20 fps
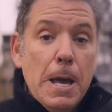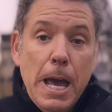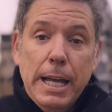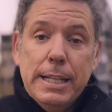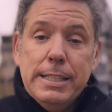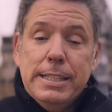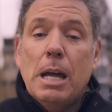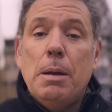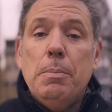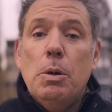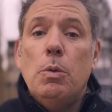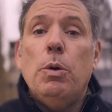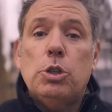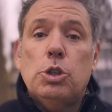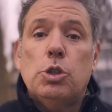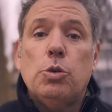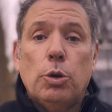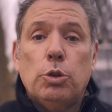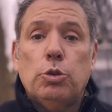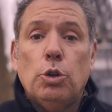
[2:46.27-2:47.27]
And tell me what
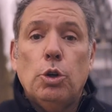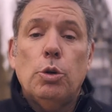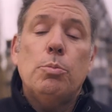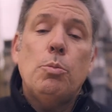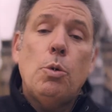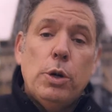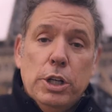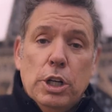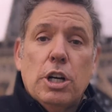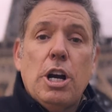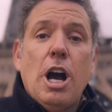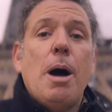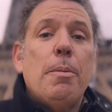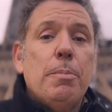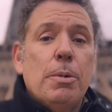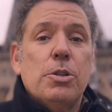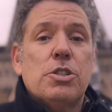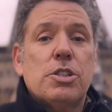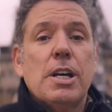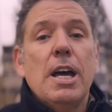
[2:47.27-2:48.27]
you want to learn more in the
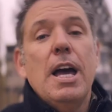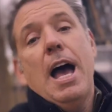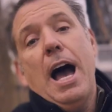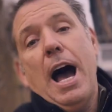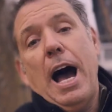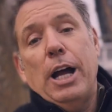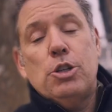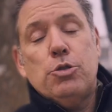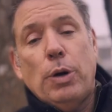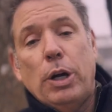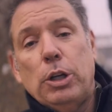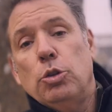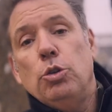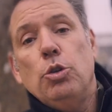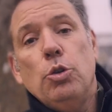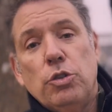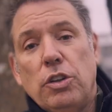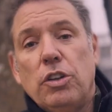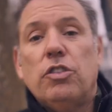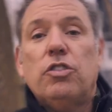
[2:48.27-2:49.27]
comments. I try to
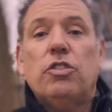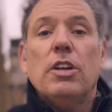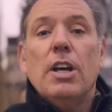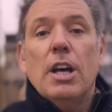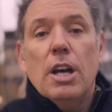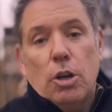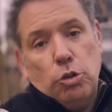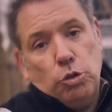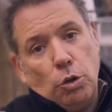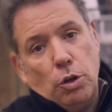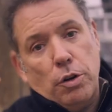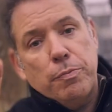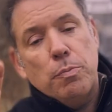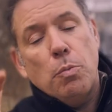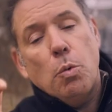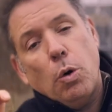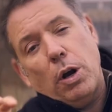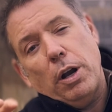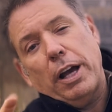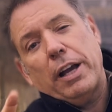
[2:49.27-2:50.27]
do this sort of
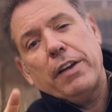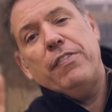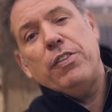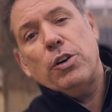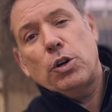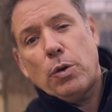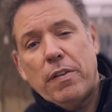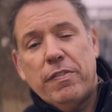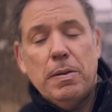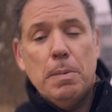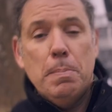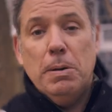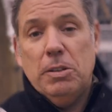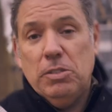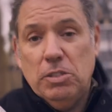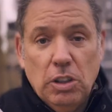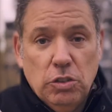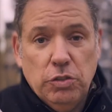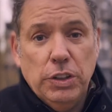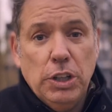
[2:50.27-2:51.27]
more like photography
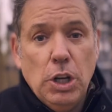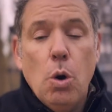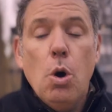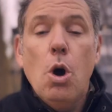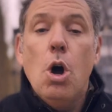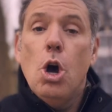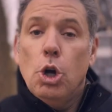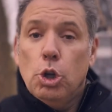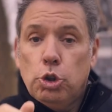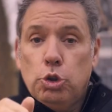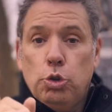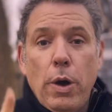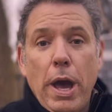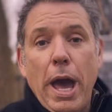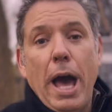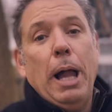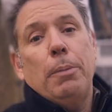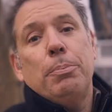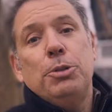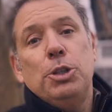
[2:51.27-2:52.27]
business video to
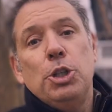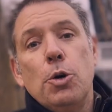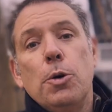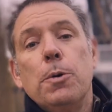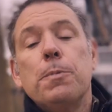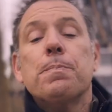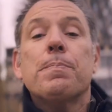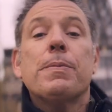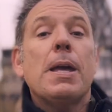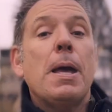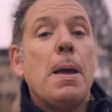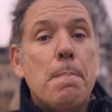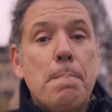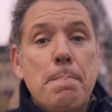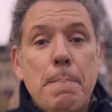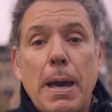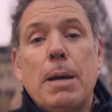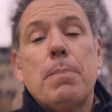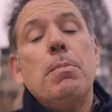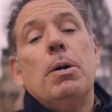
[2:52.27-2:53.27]
help you
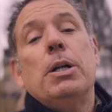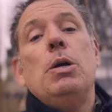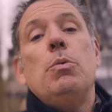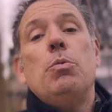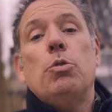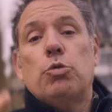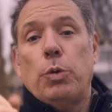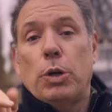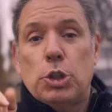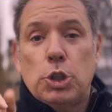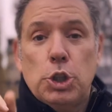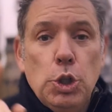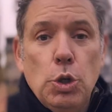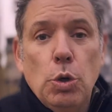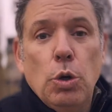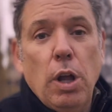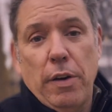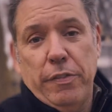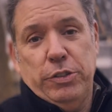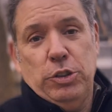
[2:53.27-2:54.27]
make money with what you
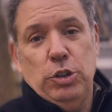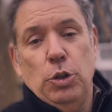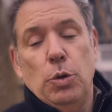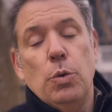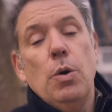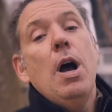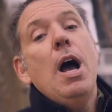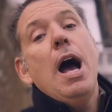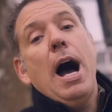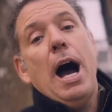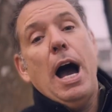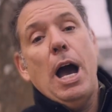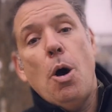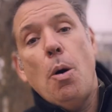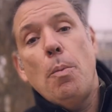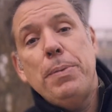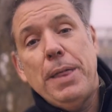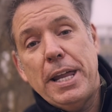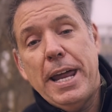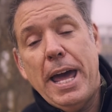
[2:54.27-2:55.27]
love to do. I
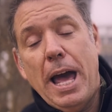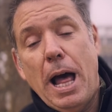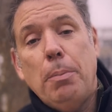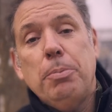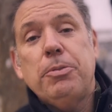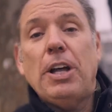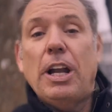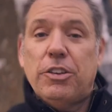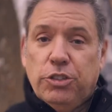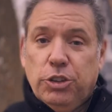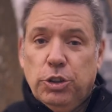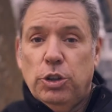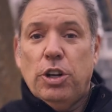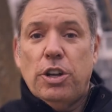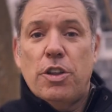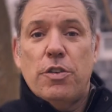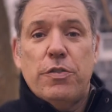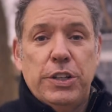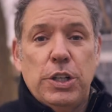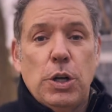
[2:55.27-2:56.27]
hope that helps. I'll see you in
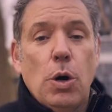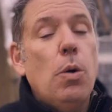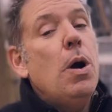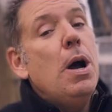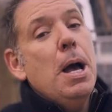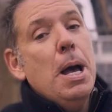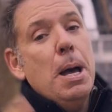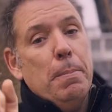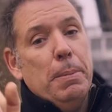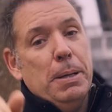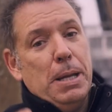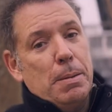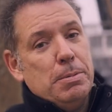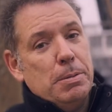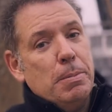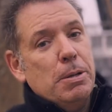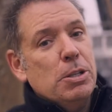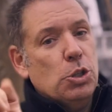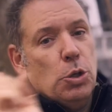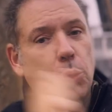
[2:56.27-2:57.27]
another video. Mesdames et
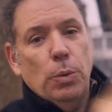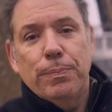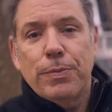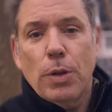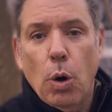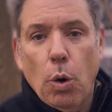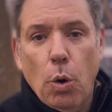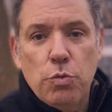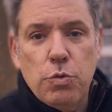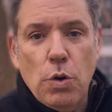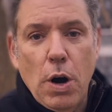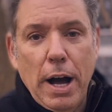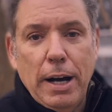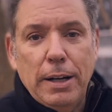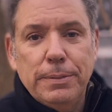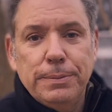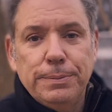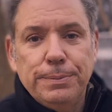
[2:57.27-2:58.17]
messieurs, au revoir.